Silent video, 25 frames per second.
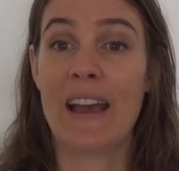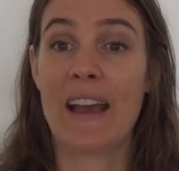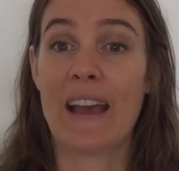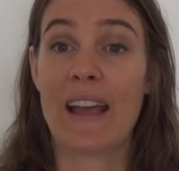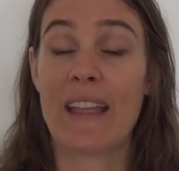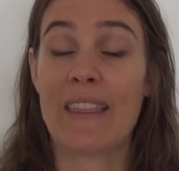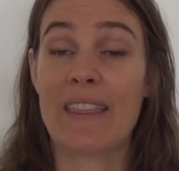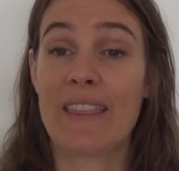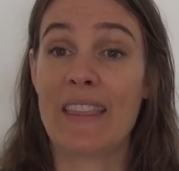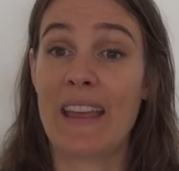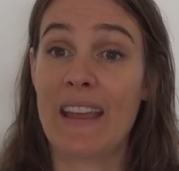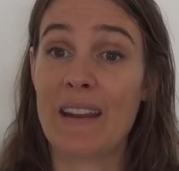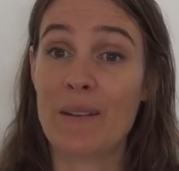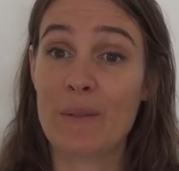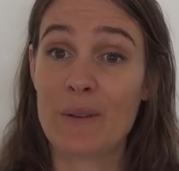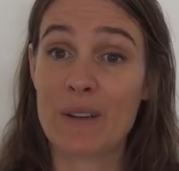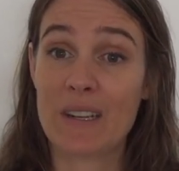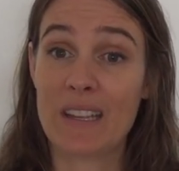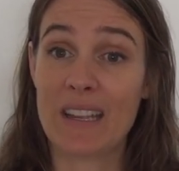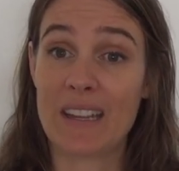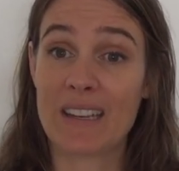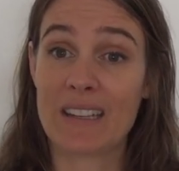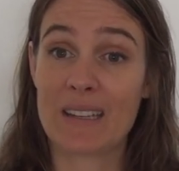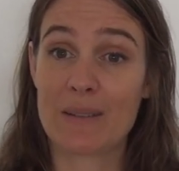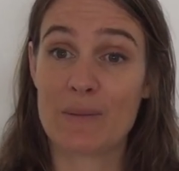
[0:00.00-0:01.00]
And then what
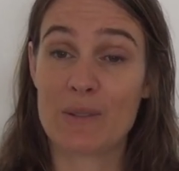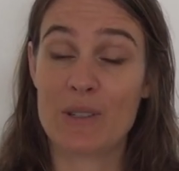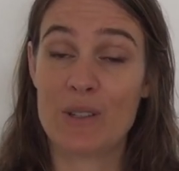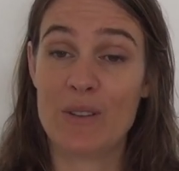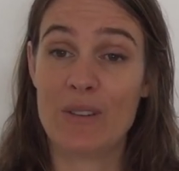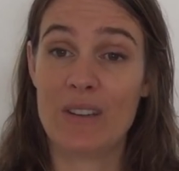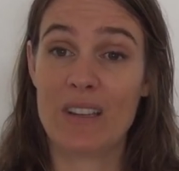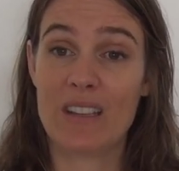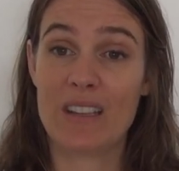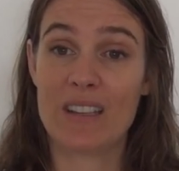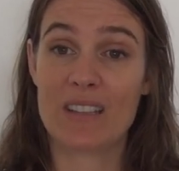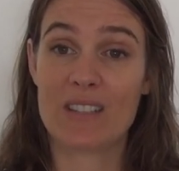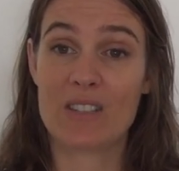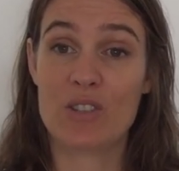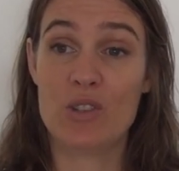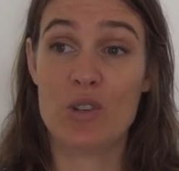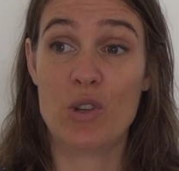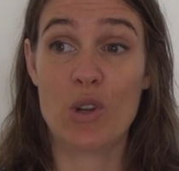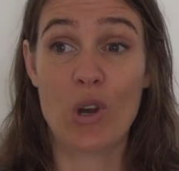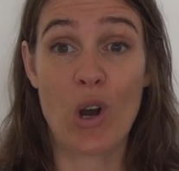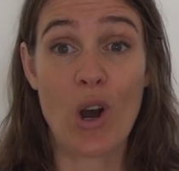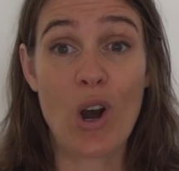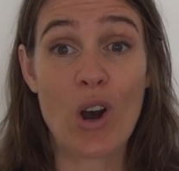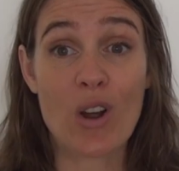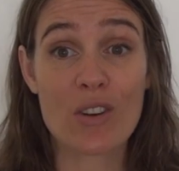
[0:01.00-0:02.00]
he ended up doing is
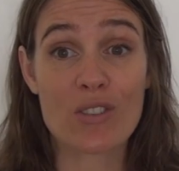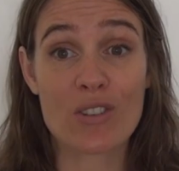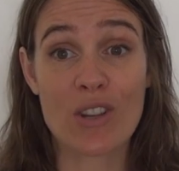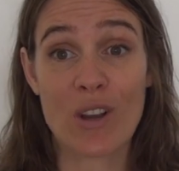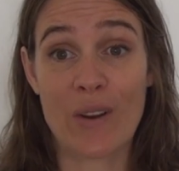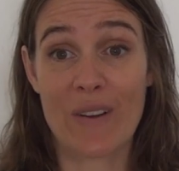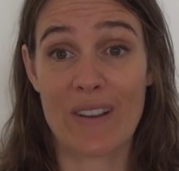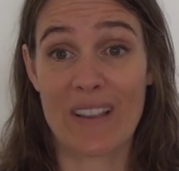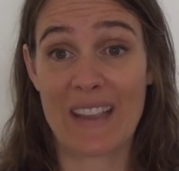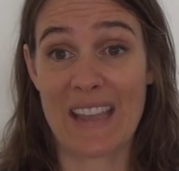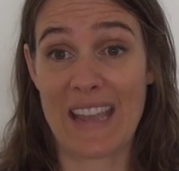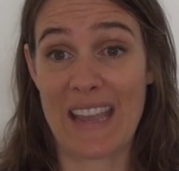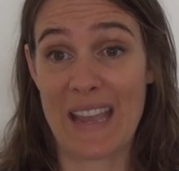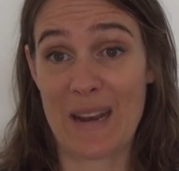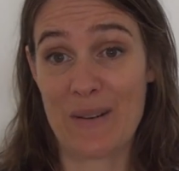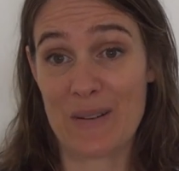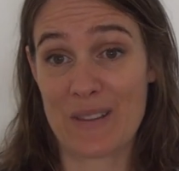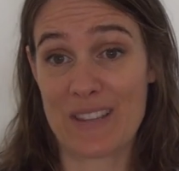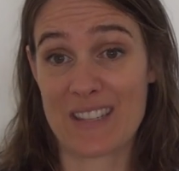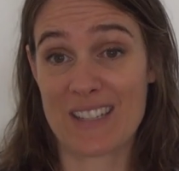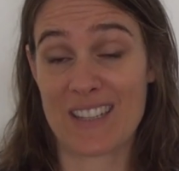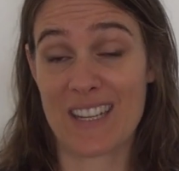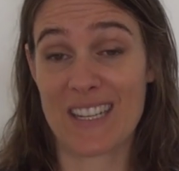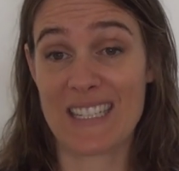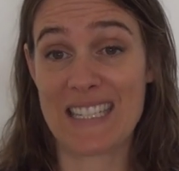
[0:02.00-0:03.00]
not going ahead
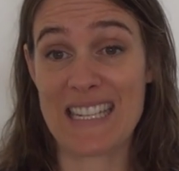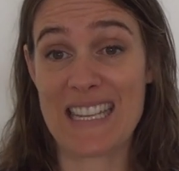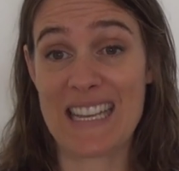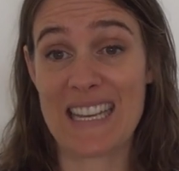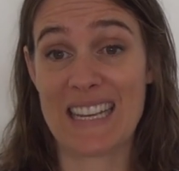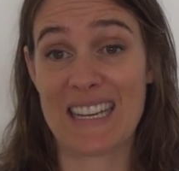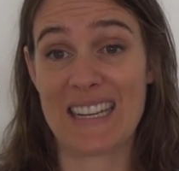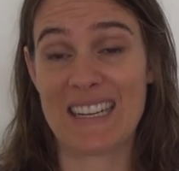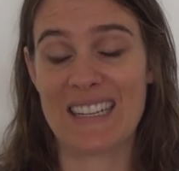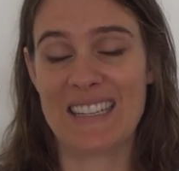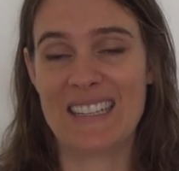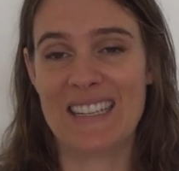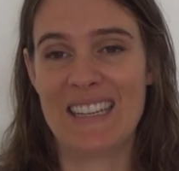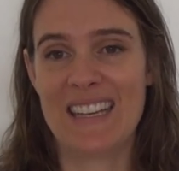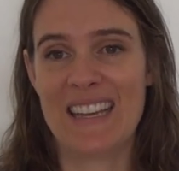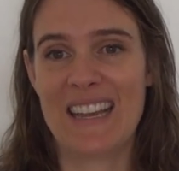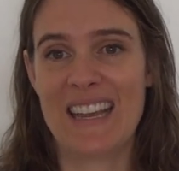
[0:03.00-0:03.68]
with his idea.